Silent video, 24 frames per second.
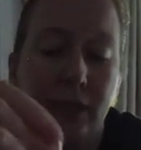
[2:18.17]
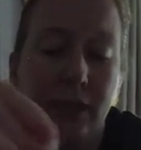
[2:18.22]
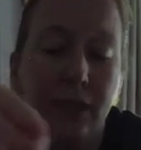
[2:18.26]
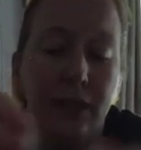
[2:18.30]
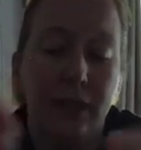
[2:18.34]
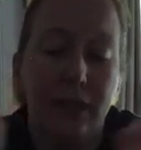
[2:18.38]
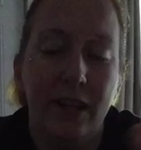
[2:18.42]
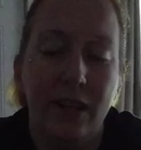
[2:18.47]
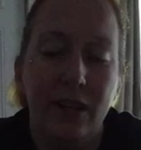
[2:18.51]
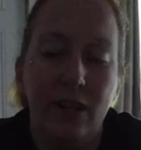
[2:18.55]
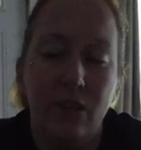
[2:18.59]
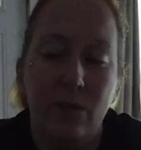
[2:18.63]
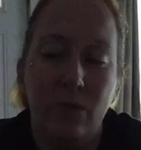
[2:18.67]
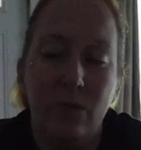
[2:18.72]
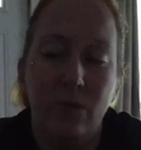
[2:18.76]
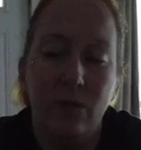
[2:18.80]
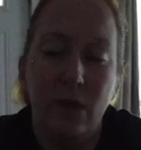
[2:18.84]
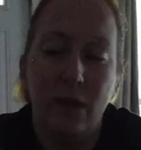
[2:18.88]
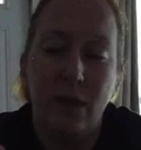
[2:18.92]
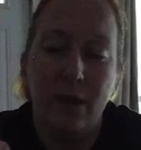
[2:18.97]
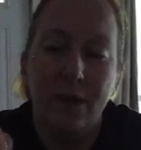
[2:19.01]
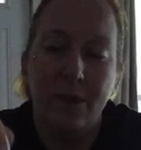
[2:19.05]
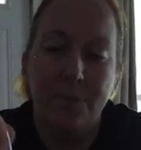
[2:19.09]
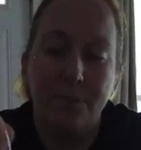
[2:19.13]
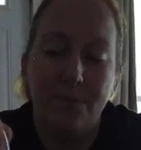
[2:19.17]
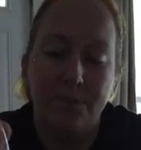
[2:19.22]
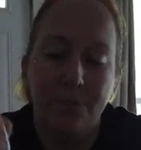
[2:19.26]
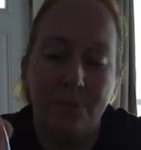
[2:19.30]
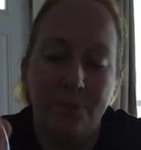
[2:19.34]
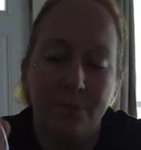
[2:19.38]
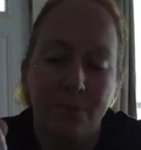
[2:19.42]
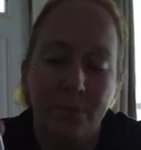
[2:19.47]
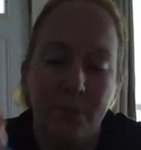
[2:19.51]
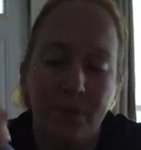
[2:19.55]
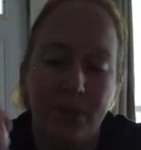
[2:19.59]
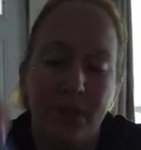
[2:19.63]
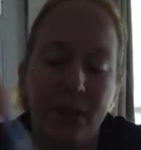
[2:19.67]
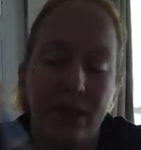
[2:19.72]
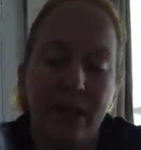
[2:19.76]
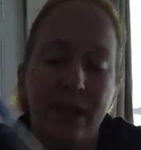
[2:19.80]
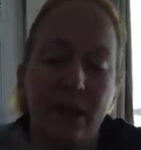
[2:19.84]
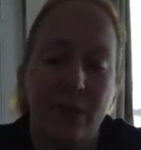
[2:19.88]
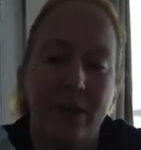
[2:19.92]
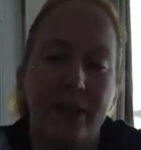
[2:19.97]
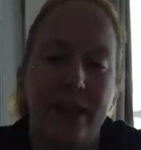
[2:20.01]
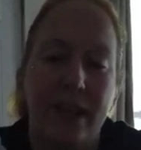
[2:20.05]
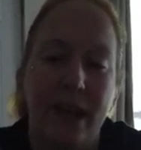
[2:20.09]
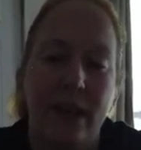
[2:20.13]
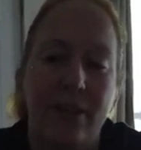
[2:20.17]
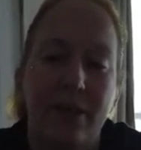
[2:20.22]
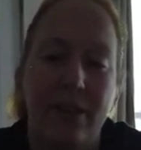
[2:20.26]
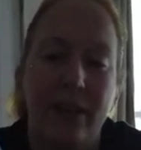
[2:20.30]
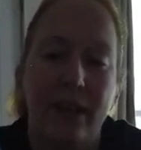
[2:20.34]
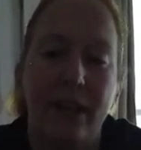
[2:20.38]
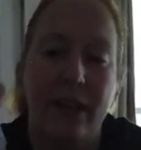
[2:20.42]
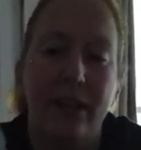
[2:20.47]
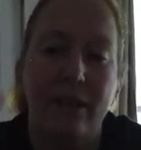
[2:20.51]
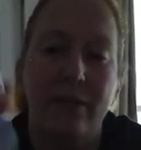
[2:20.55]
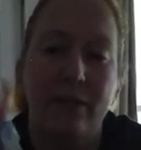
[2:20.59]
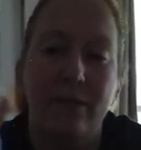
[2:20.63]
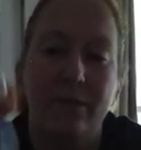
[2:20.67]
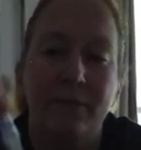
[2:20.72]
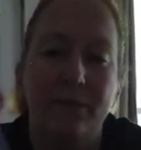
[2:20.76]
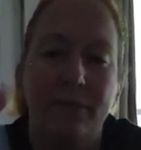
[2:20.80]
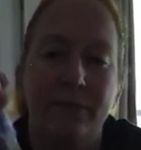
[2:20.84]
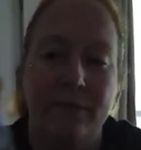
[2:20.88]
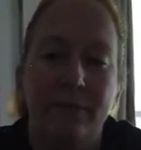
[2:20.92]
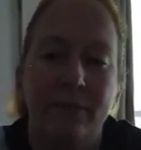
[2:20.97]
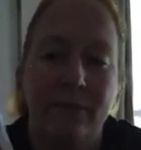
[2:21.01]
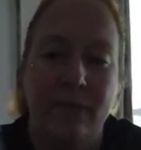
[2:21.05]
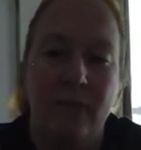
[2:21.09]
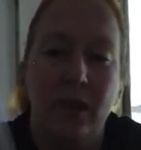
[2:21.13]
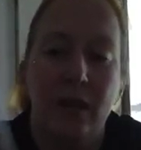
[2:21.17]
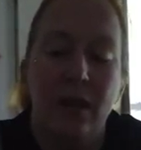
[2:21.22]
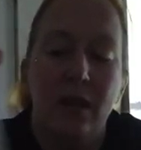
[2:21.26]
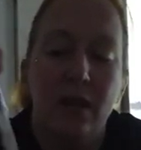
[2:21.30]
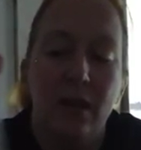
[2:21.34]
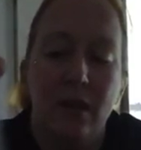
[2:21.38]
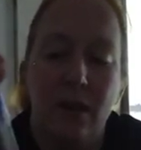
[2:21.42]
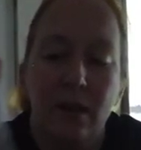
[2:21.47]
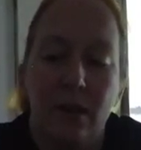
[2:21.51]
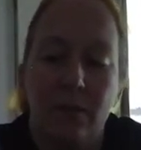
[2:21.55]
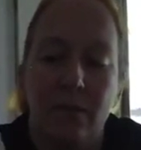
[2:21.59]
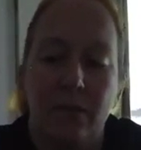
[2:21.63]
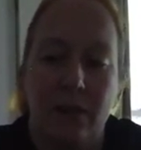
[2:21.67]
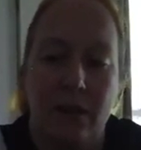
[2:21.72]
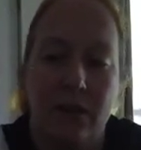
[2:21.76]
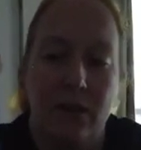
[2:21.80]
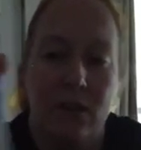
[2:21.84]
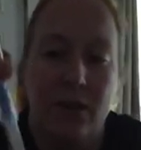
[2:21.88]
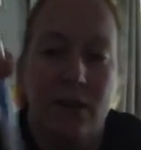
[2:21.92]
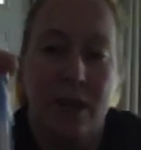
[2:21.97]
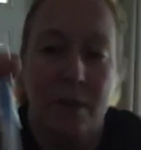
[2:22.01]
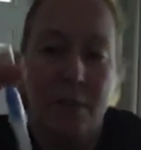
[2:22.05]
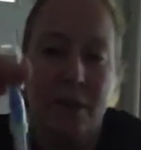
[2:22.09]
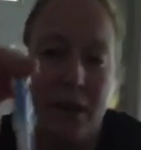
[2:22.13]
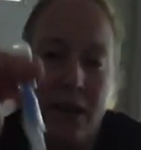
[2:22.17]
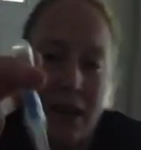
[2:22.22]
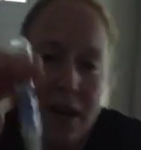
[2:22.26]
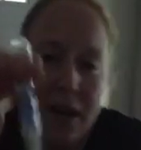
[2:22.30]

And then you put the liquid down in there. Let me turn on my